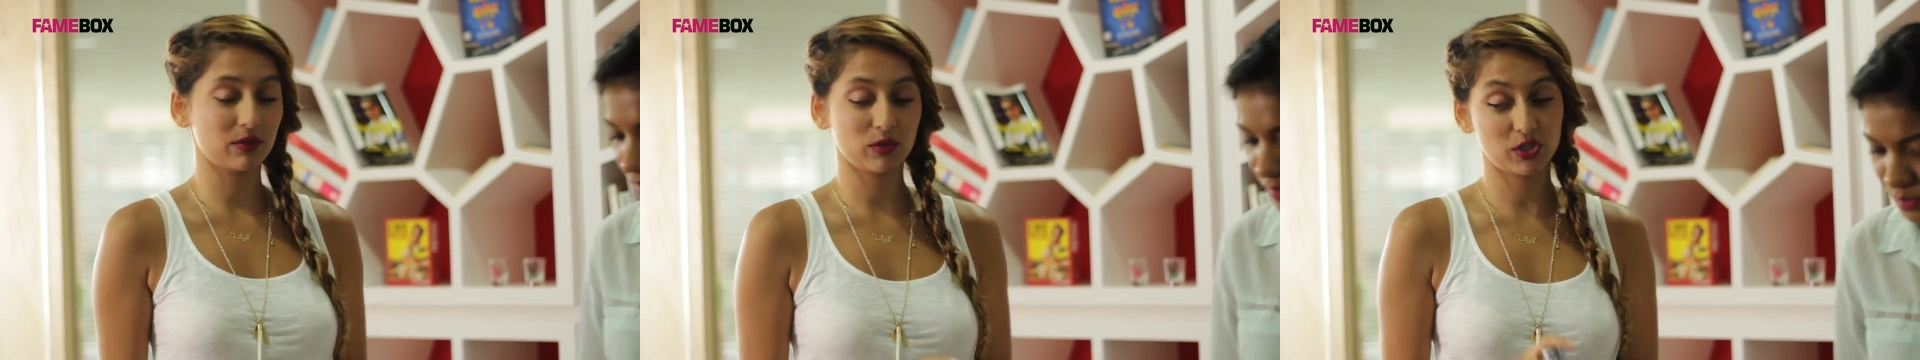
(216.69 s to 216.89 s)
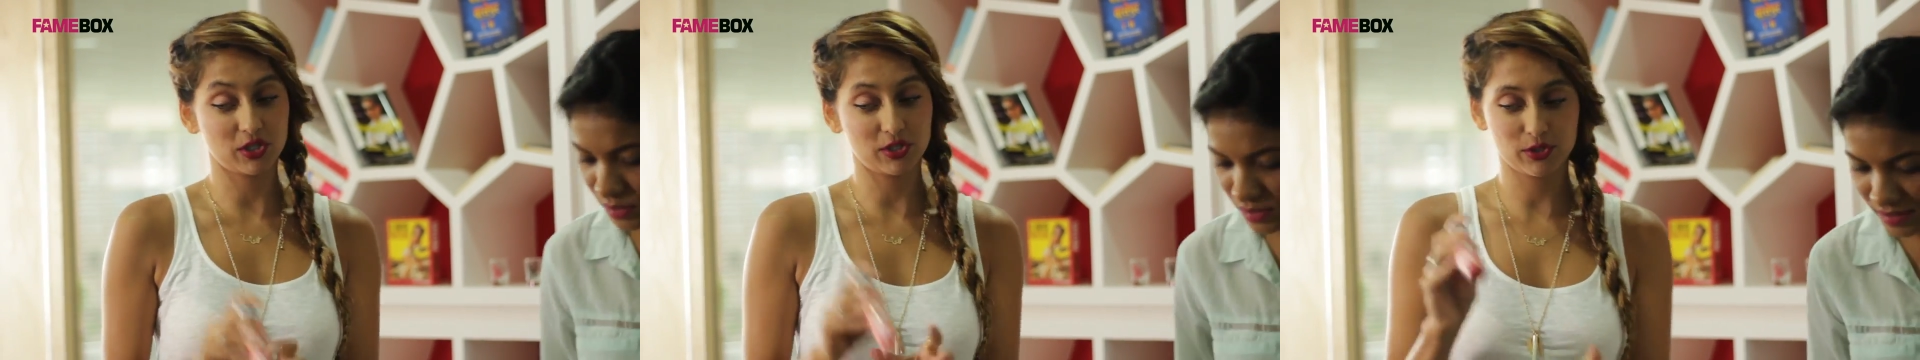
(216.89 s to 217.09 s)

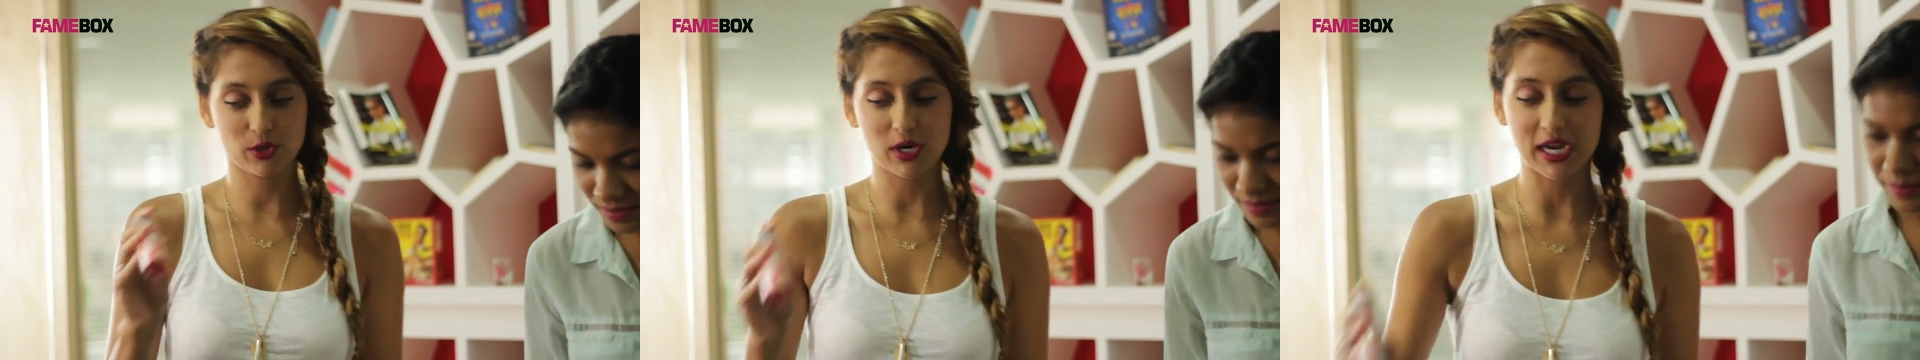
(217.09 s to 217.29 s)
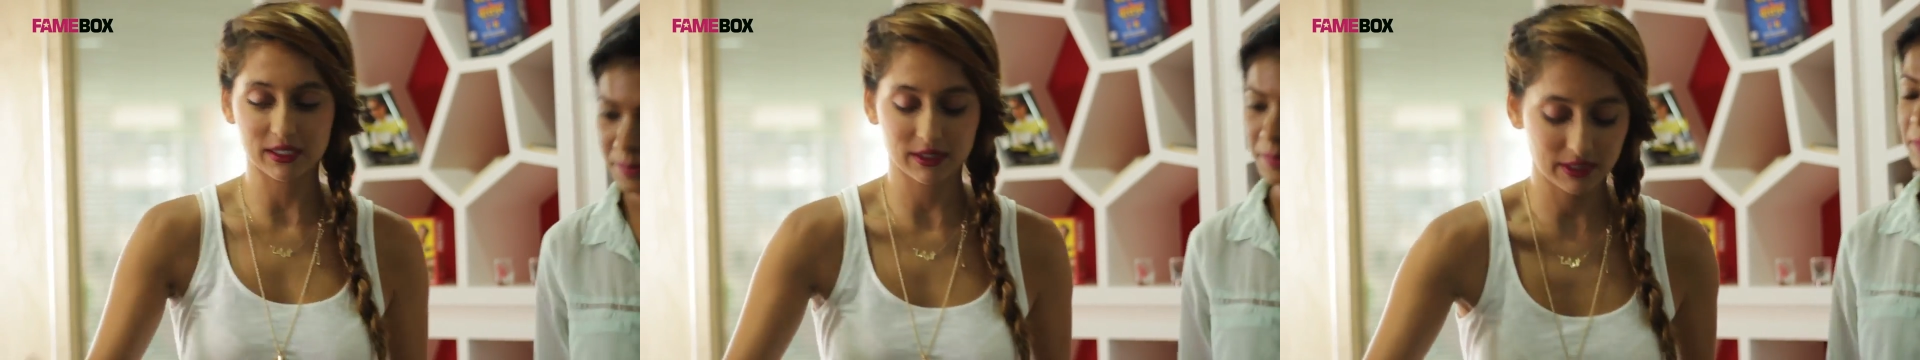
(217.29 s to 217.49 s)
which is
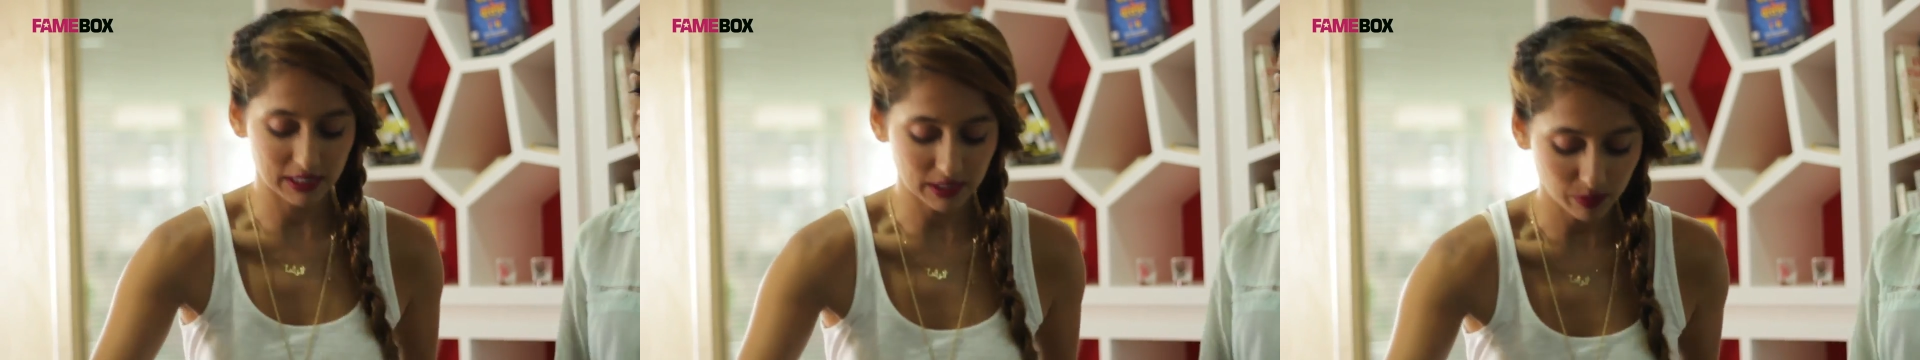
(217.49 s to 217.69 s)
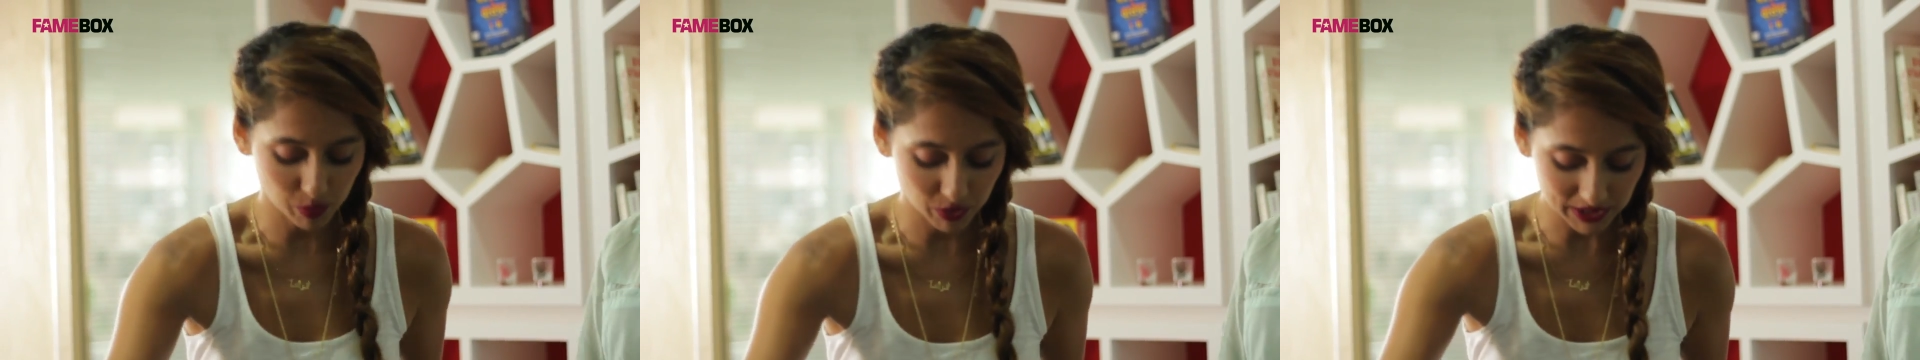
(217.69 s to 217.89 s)
great. So
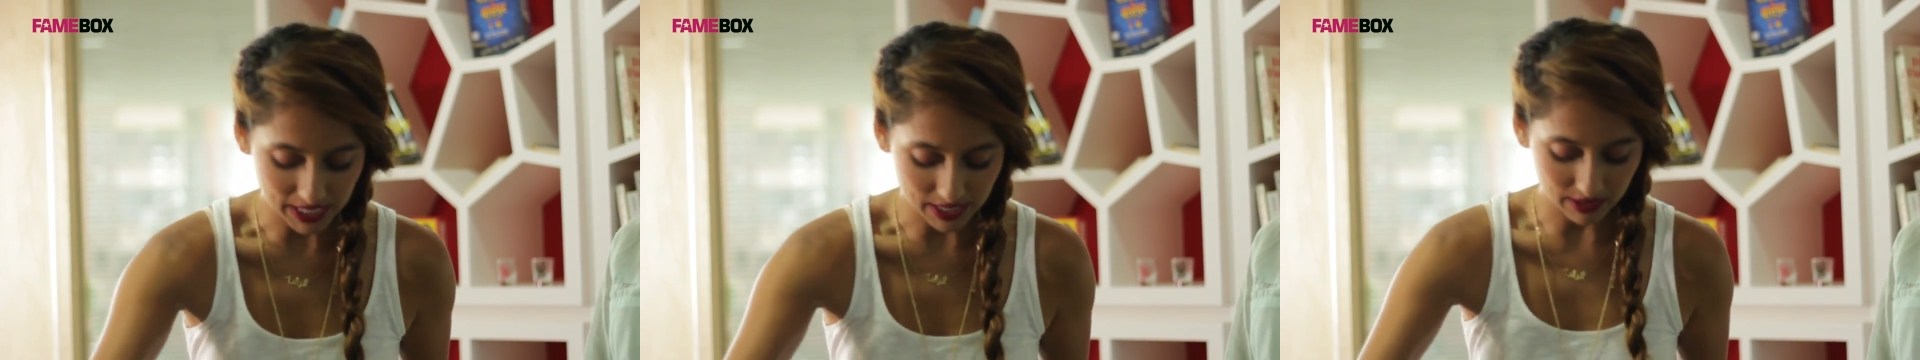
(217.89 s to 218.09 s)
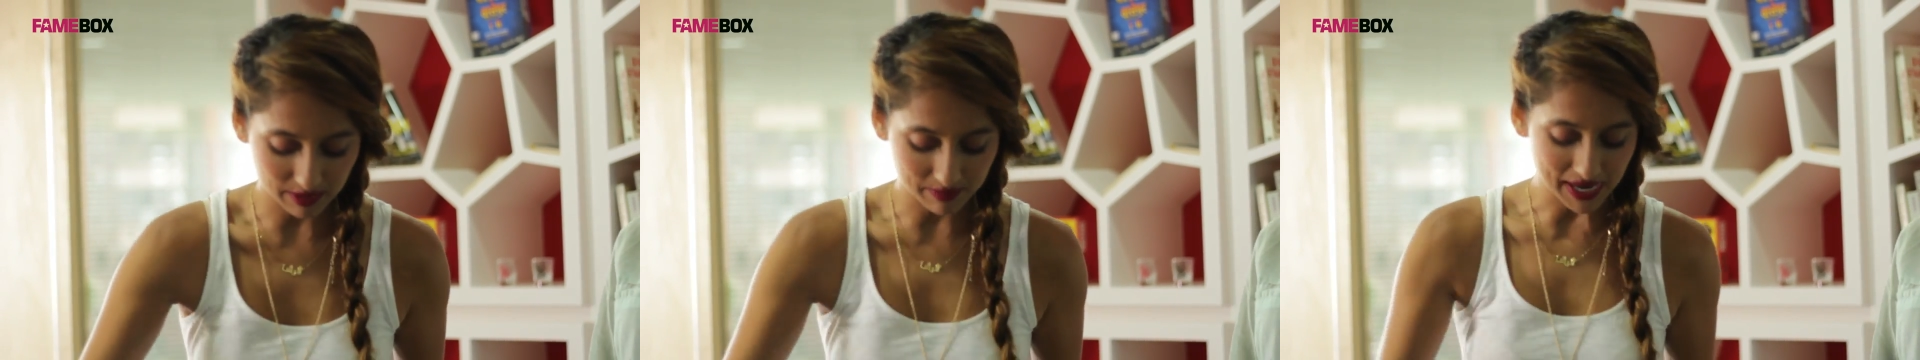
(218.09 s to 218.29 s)
let's put
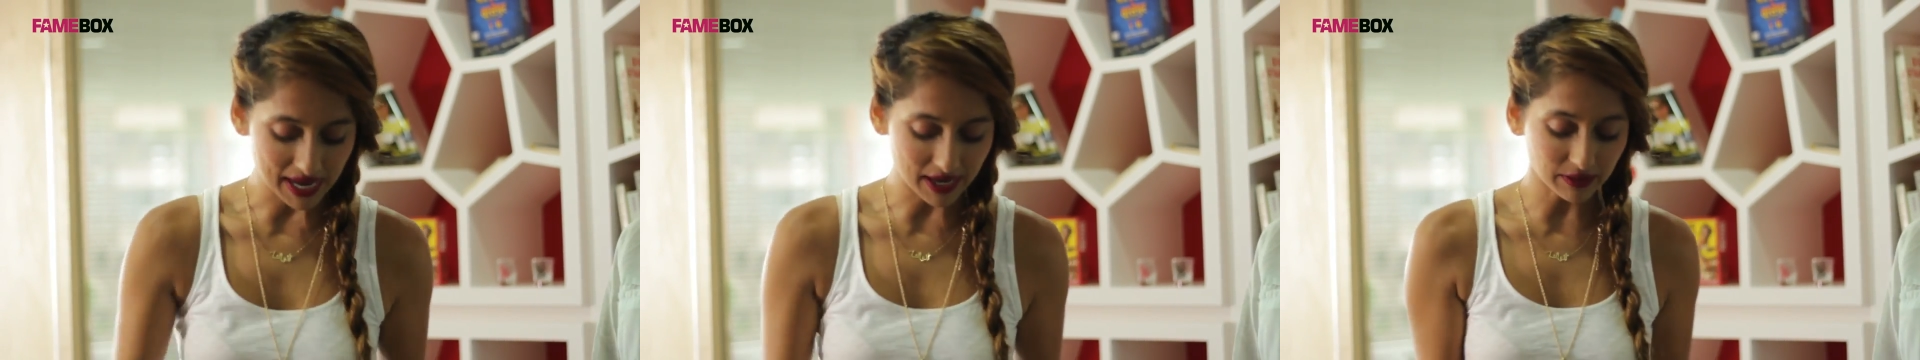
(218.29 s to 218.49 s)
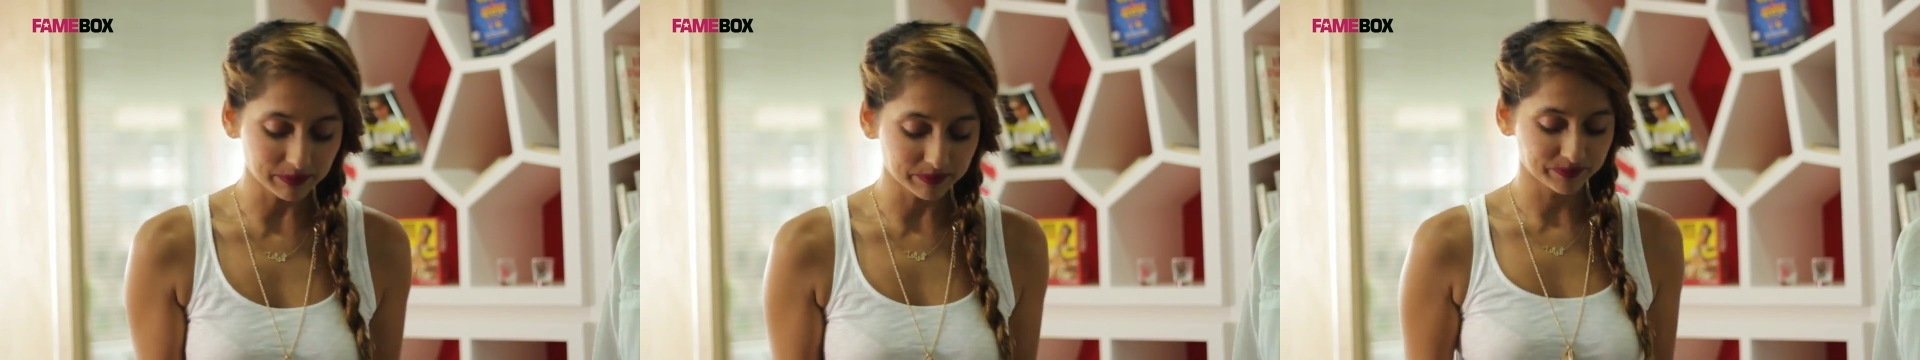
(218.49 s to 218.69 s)
that in the
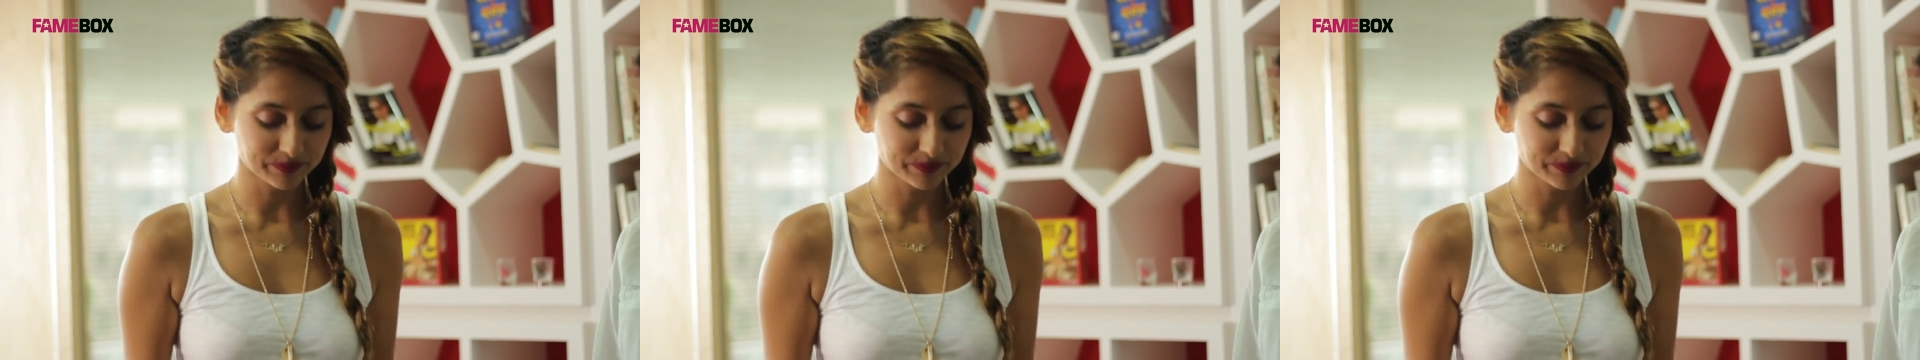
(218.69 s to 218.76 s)
bag.